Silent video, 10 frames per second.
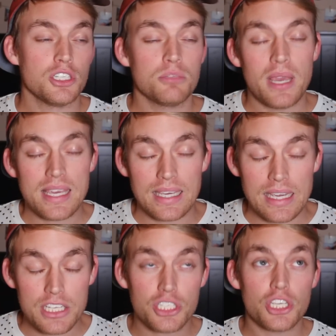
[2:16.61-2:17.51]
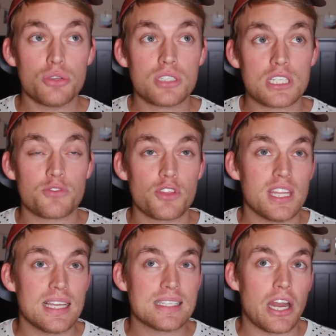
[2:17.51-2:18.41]
She's making excuses for
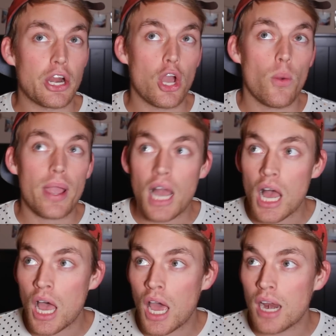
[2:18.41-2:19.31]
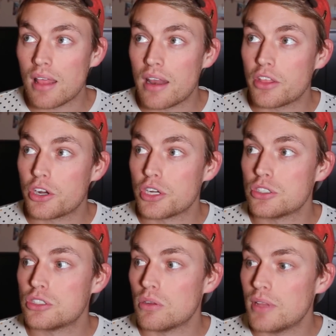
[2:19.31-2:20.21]
things that are going on. A lot of the
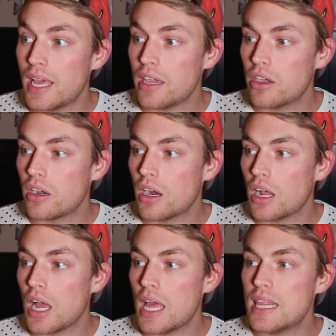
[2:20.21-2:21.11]
girls don't like her.